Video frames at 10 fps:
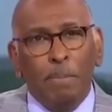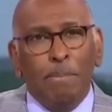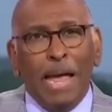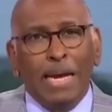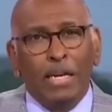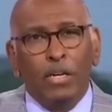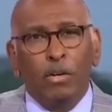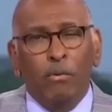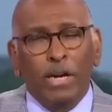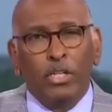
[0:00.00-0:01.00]
it back in the
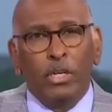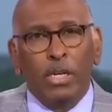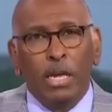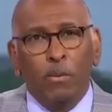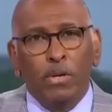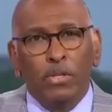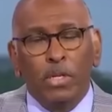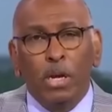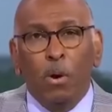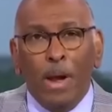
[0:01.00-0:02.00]
direction he wants
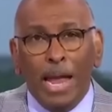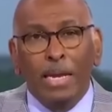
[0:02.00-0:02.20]
to go.